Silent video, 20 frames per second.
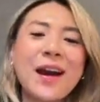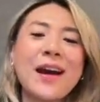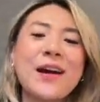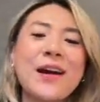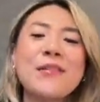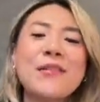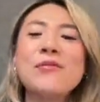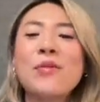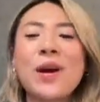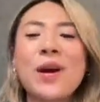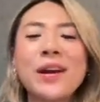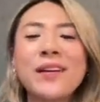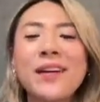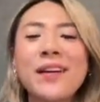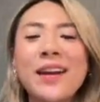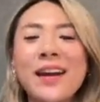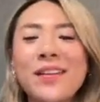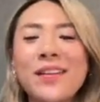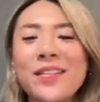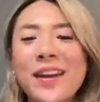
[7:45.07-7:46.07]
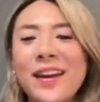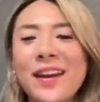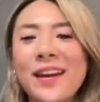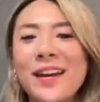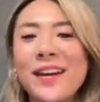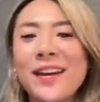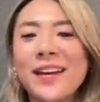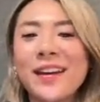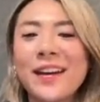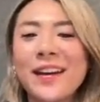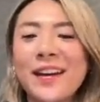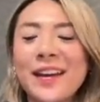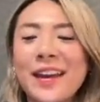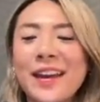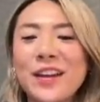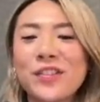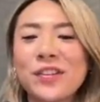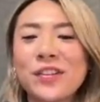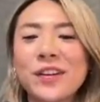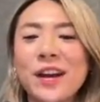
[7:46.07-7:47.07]
Why not have AI
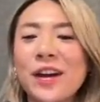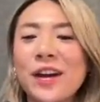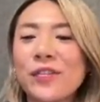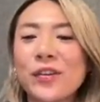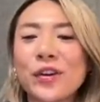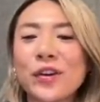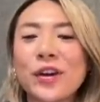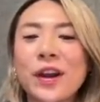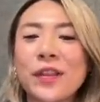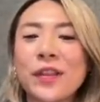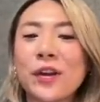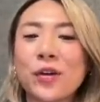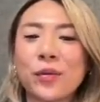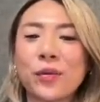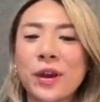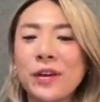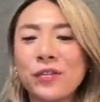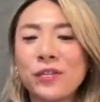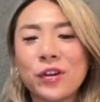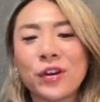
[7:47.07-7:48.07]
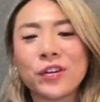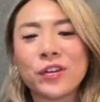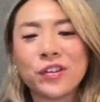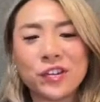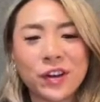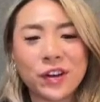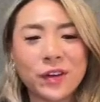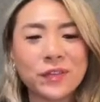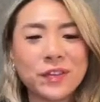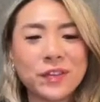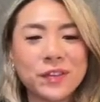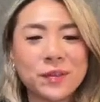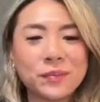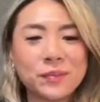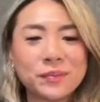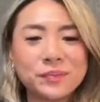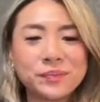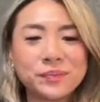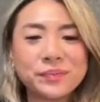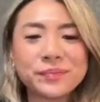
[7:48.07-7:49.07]
agent cover the graveyard shifts?
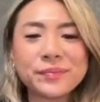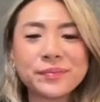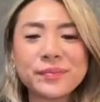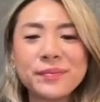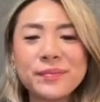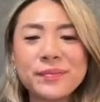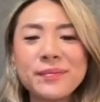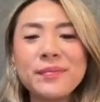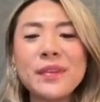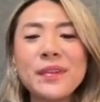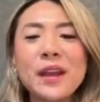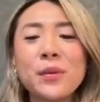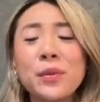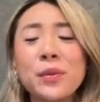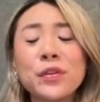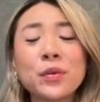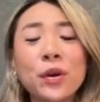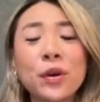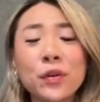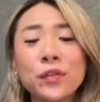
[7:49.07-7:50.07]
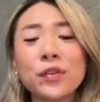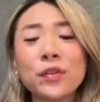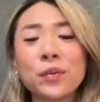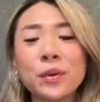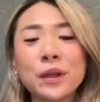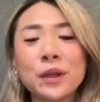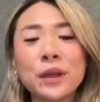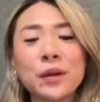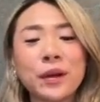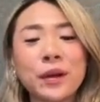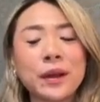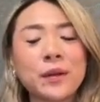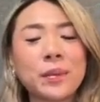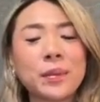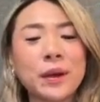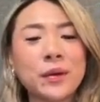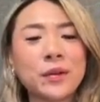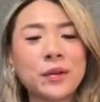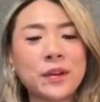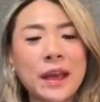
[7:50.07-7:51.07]
And what's also really great
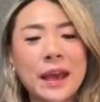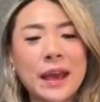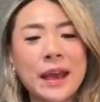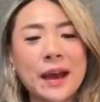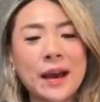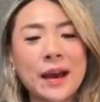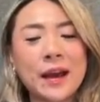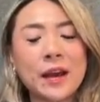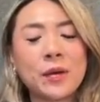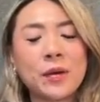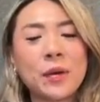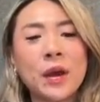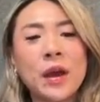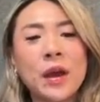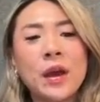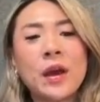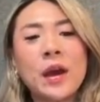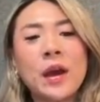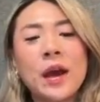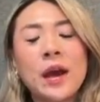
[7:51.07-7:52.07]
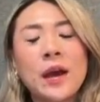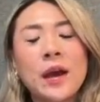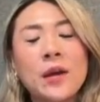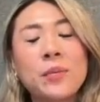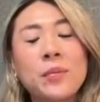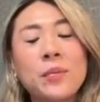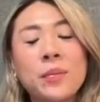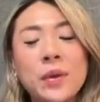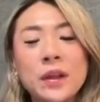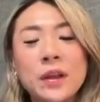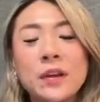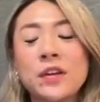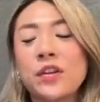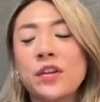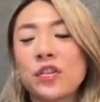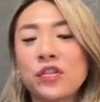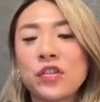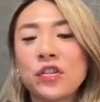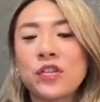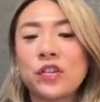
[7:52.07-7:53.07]
about AI, in
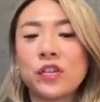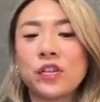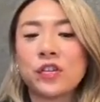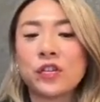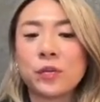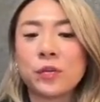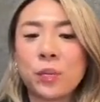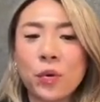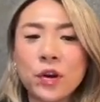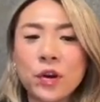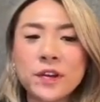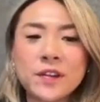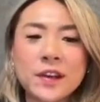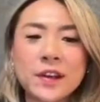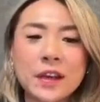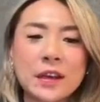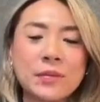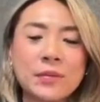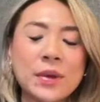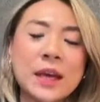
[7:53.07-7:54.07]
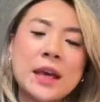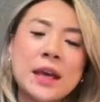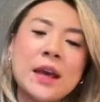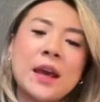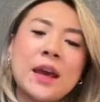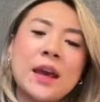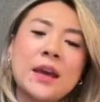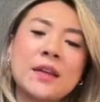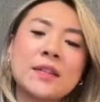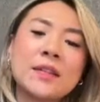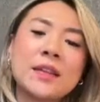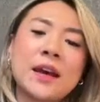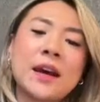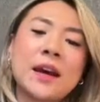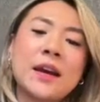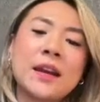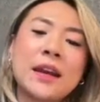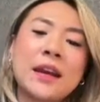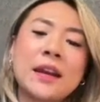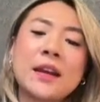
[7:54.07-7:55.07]
addition to your support team, is
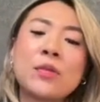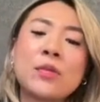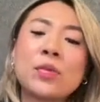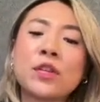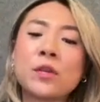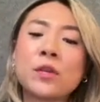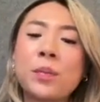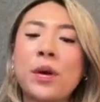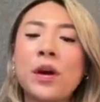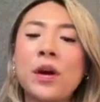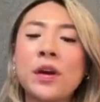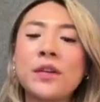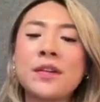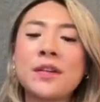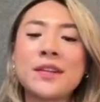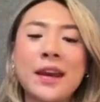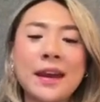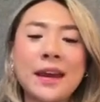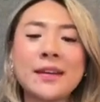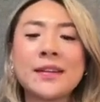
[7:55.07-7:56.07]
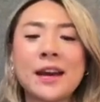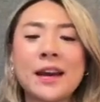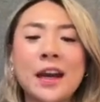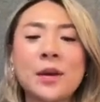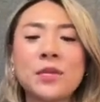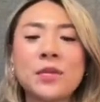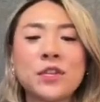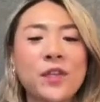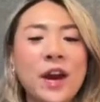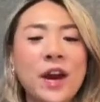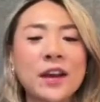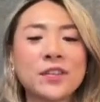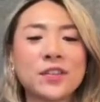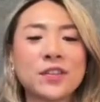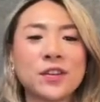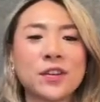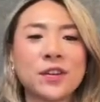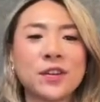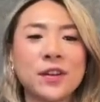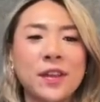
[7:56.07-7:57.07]
that it can respond 10 times
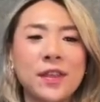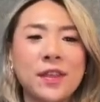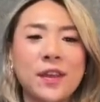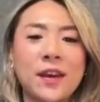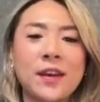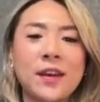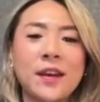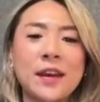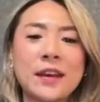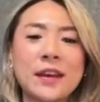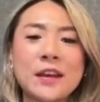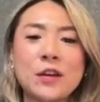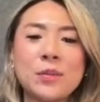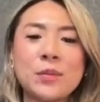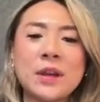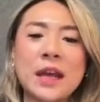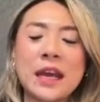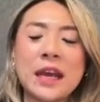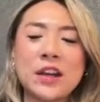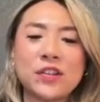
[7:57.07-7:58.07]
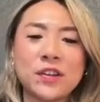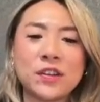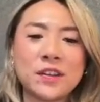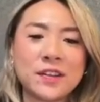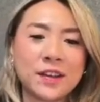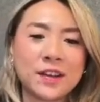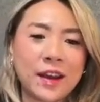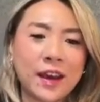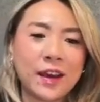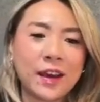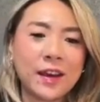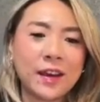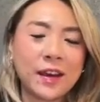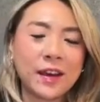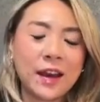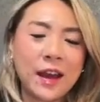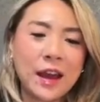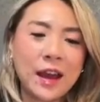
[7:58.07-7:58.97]
faster than a human agent today.